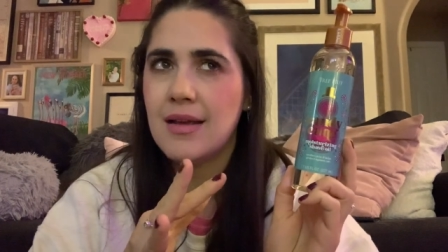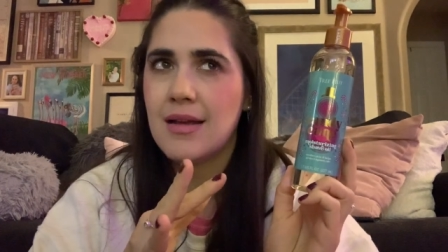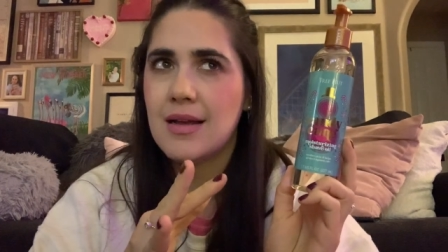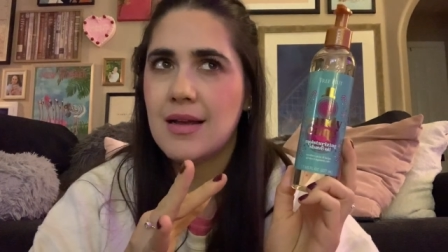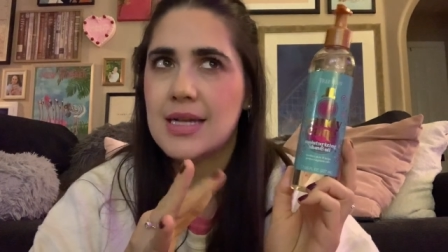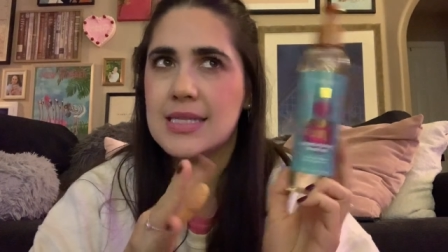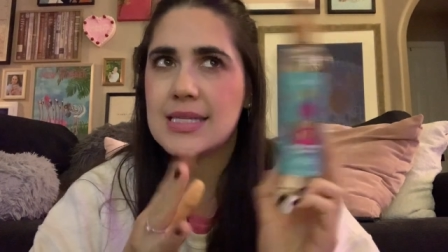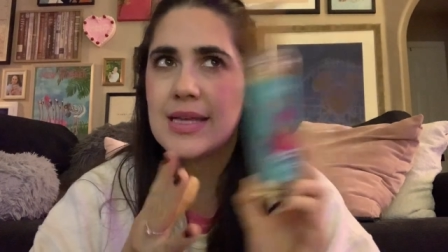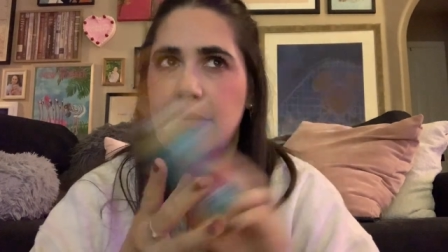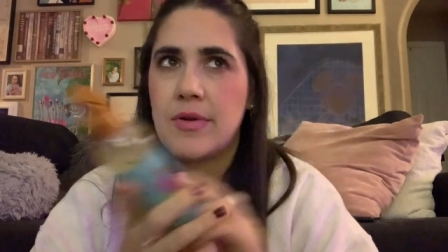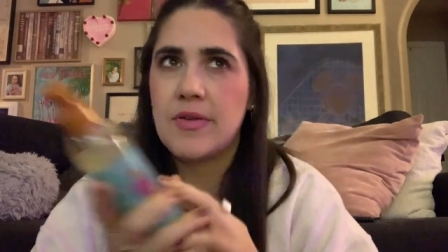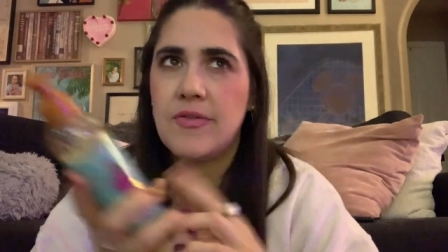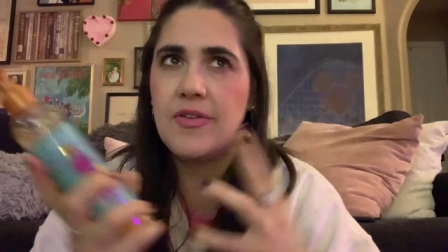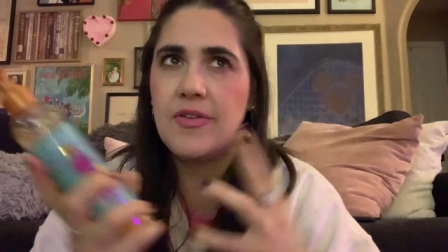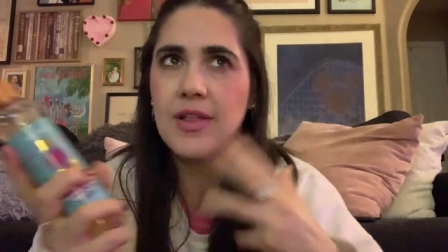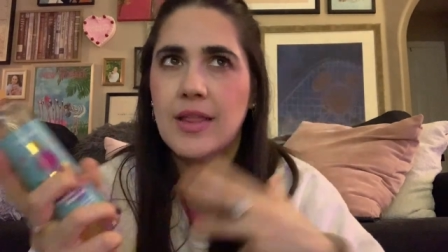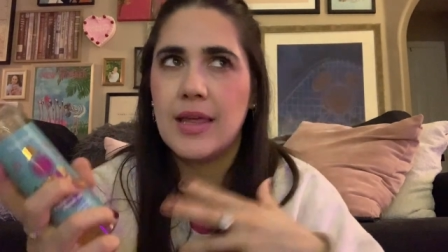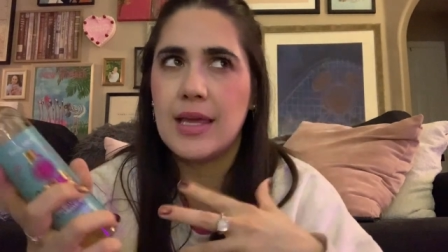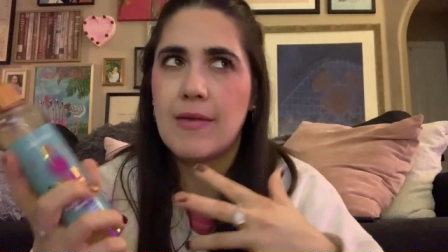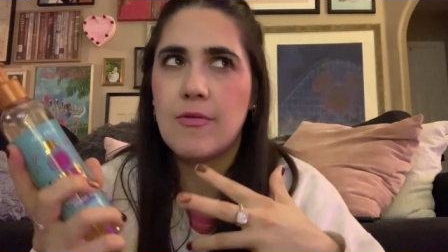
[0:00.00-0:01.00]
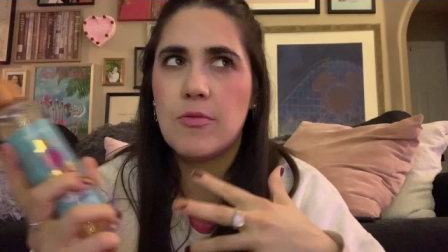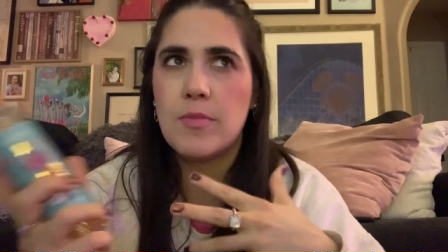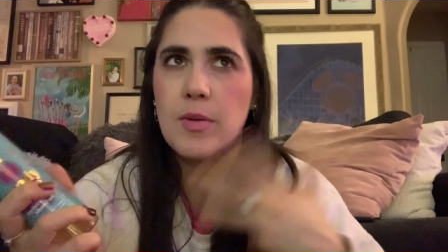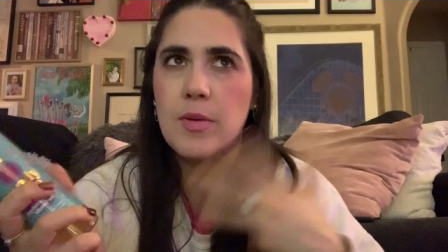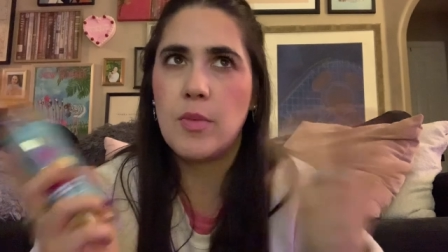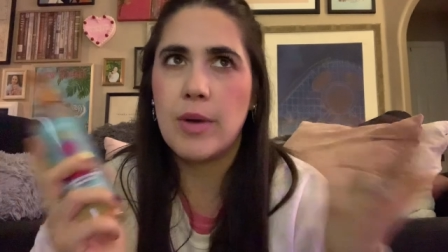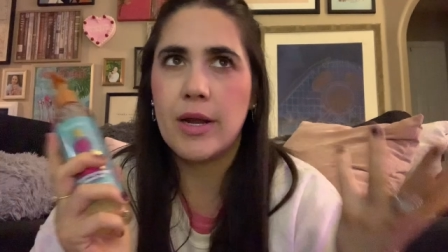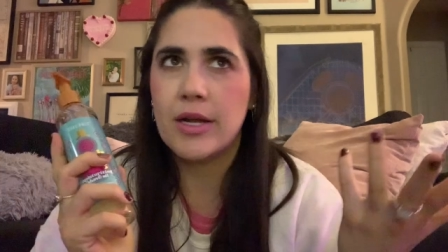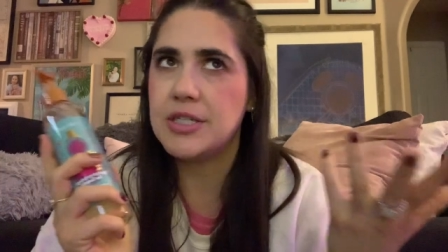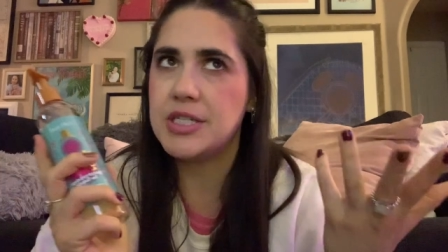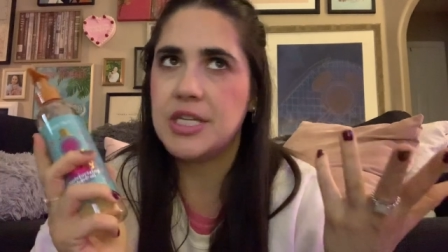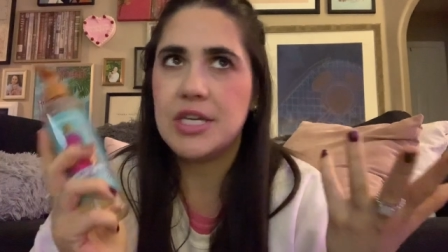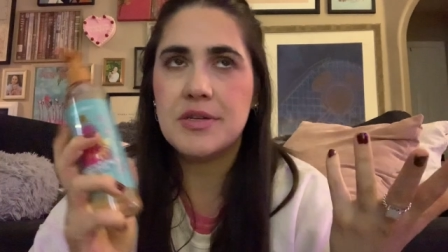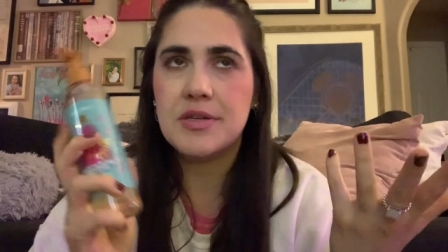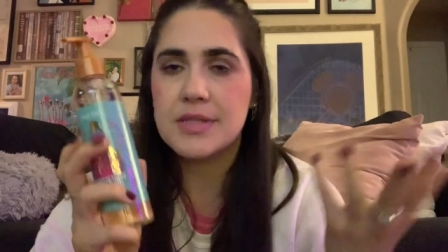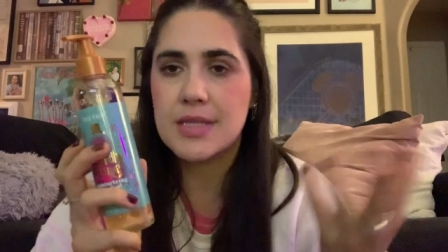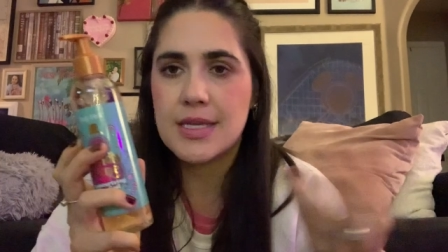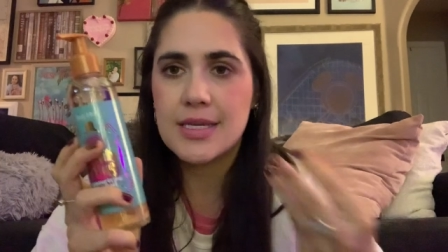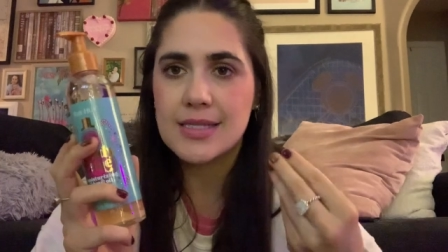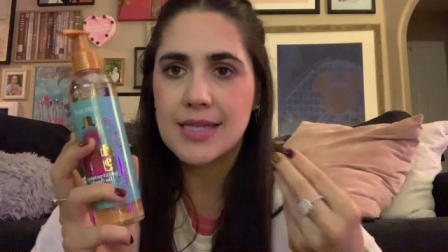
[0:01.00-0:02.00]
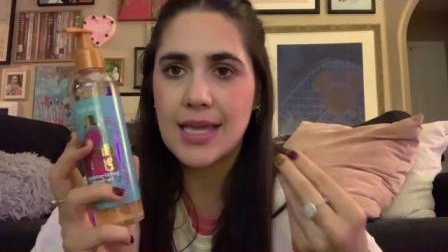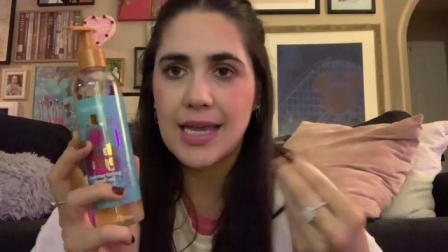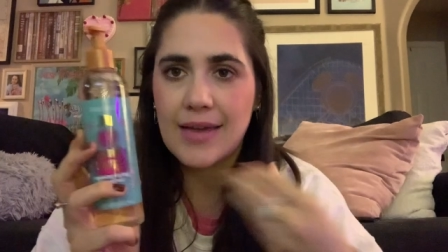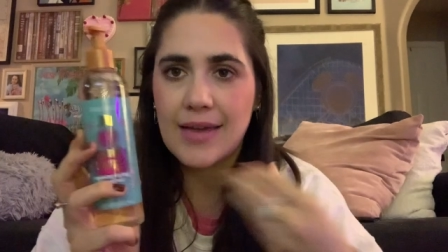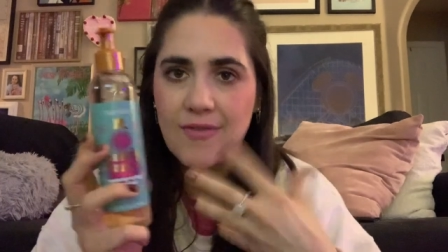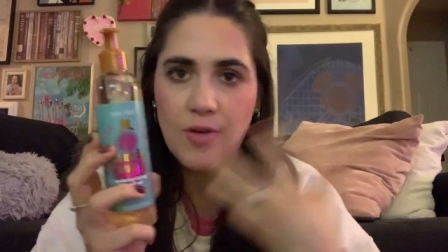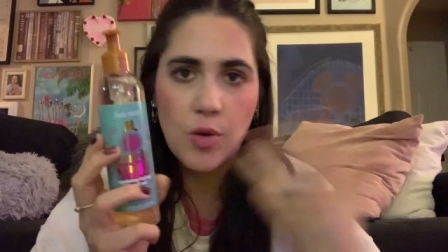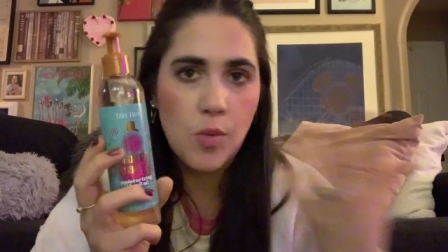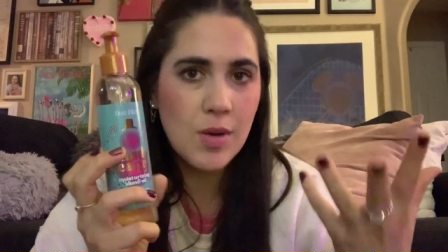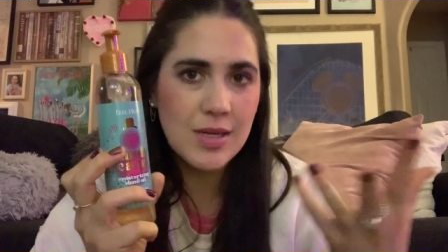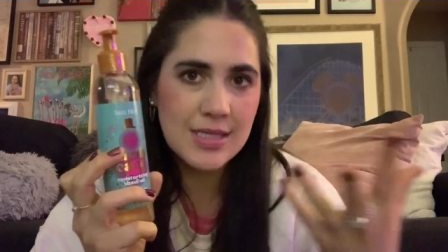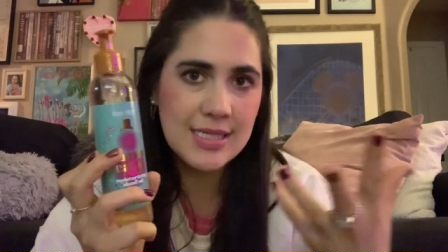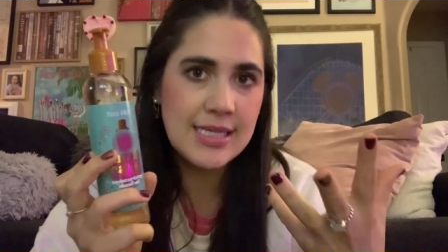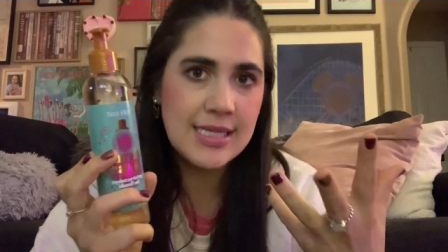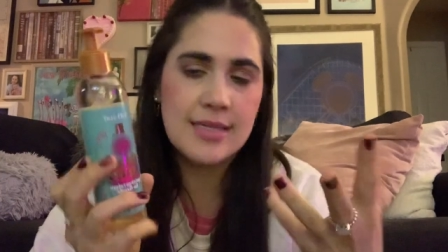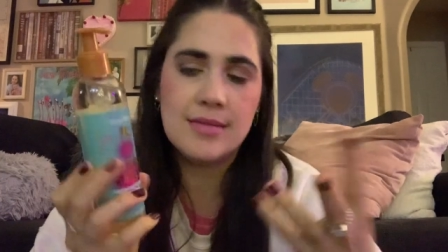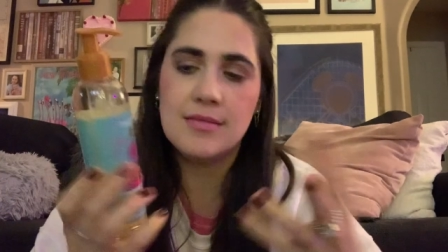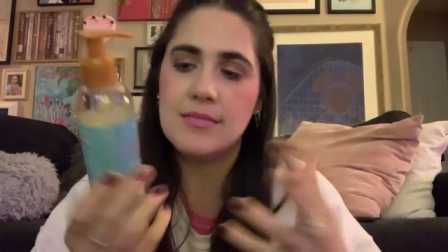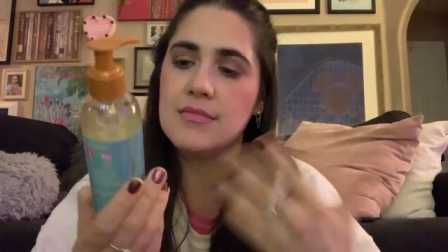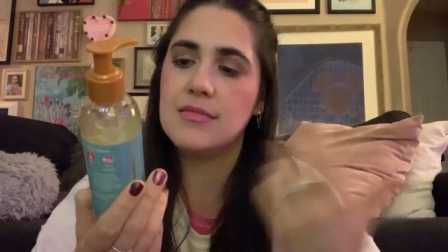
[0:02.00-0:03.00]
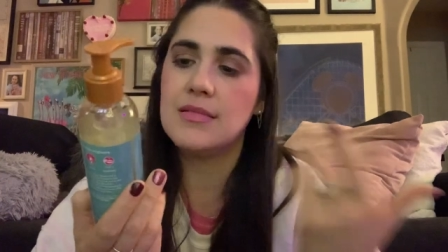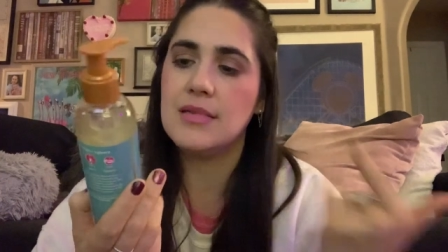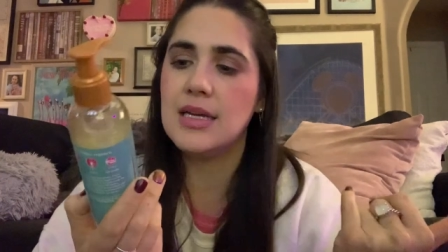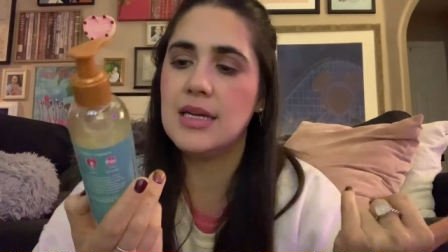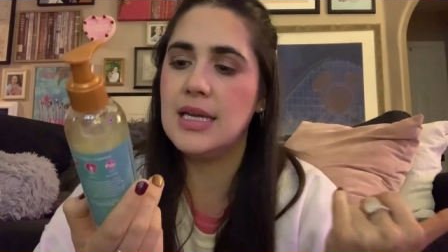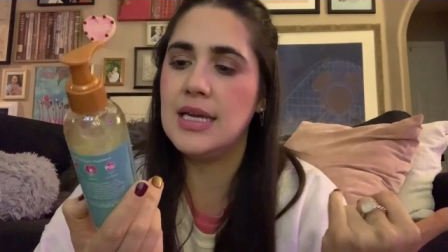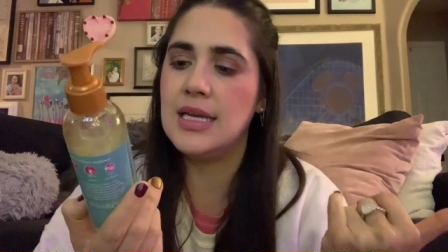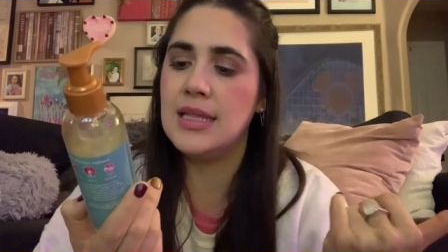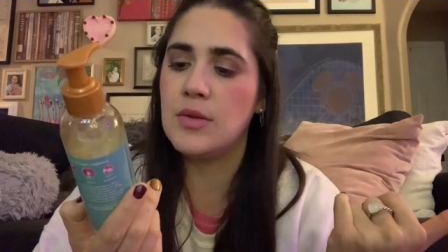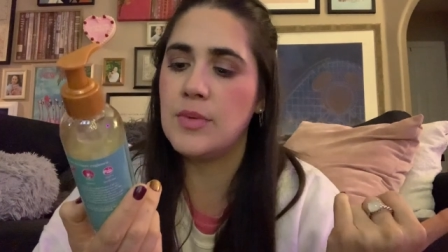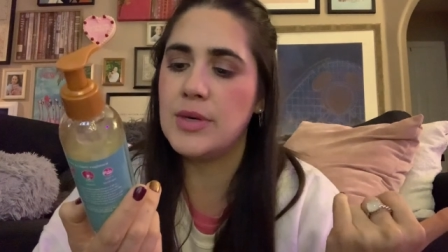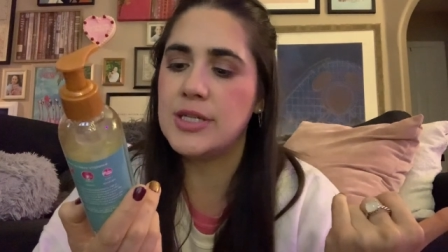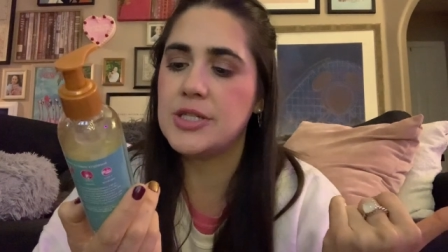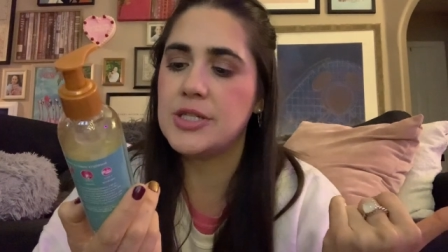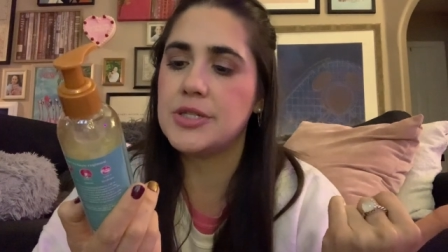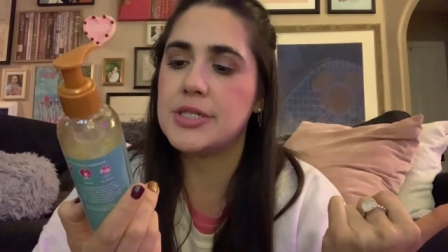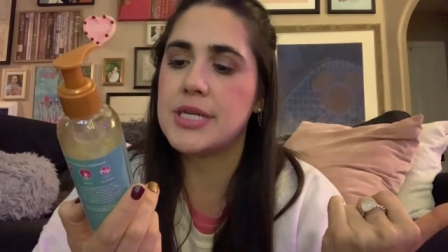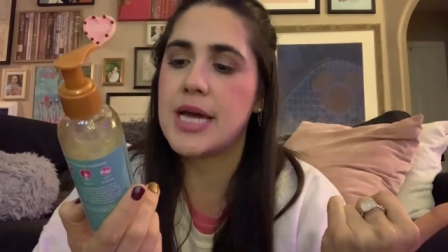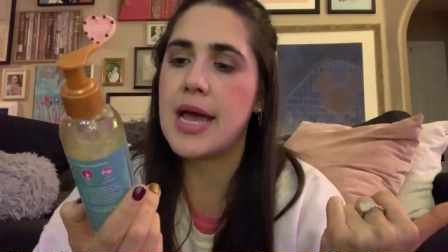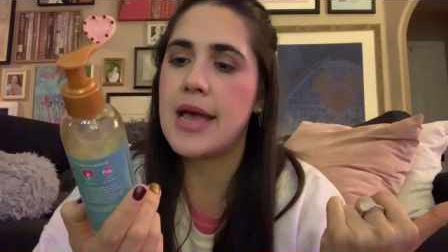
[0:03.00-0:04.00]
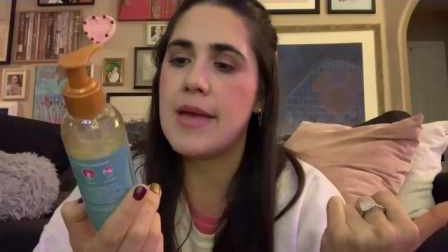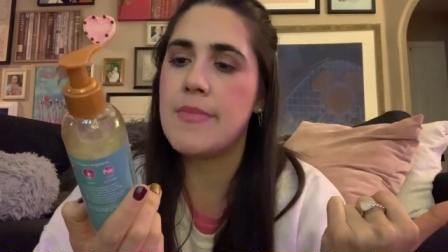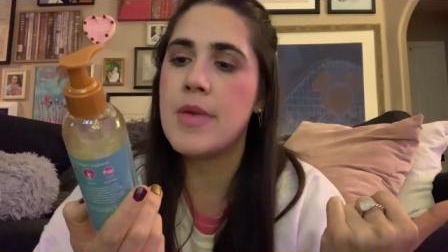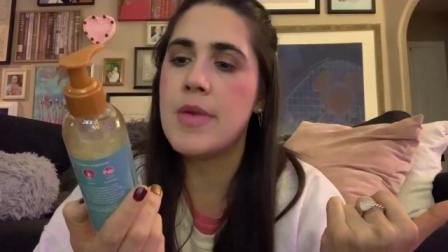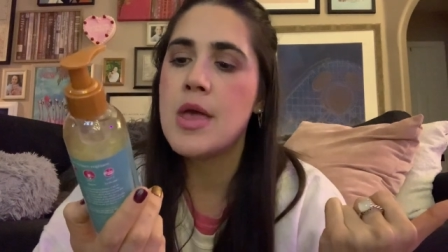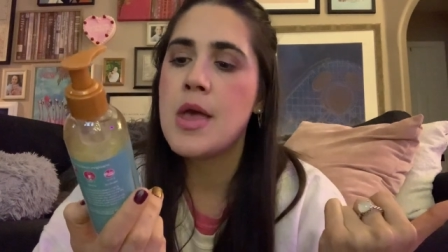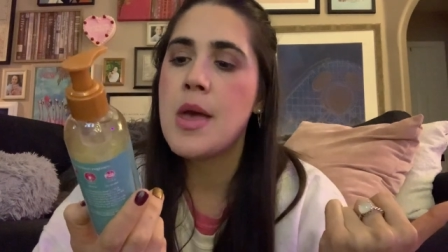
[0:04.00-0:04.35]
because I would feel like it would be weird to use this like if it wasn't in the winter time.